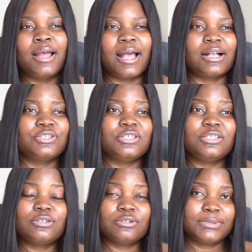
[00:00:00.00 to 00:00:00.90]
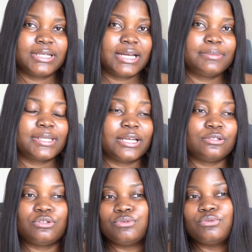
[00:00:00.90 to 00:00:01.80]
Actually, sometimes I
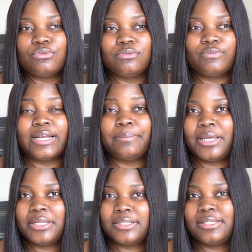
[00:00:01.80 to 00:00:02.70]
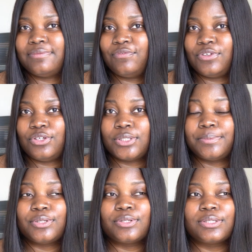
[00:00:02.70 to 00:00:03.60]
do when I'm editing videos,
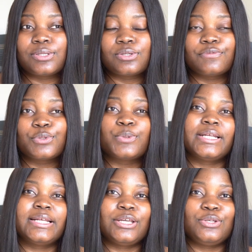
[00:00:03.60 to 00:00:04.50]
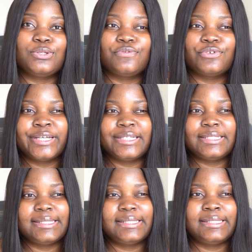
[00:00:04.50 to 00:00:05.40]
because the software that I use for
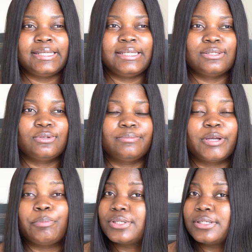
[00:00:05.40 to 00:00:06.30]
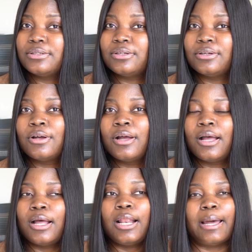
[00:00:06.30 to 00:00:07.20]
editing is on my personal
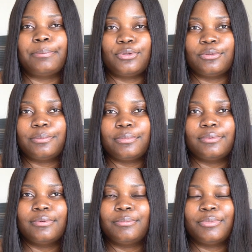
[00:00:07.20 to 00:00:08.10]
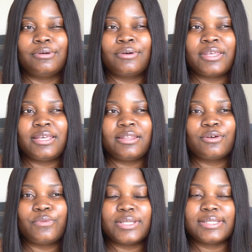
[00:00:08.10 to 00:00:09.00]
laptop. But
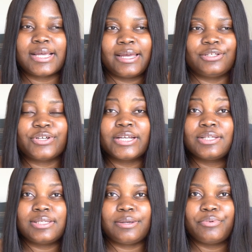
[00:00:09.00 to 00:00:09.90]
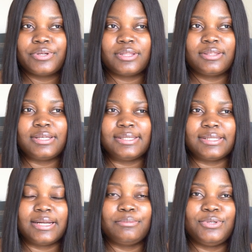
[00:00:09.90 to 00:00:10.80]
either ways, I try to separate the things
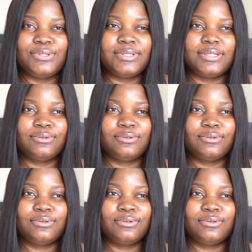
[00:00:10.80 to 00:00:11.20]
that I'm using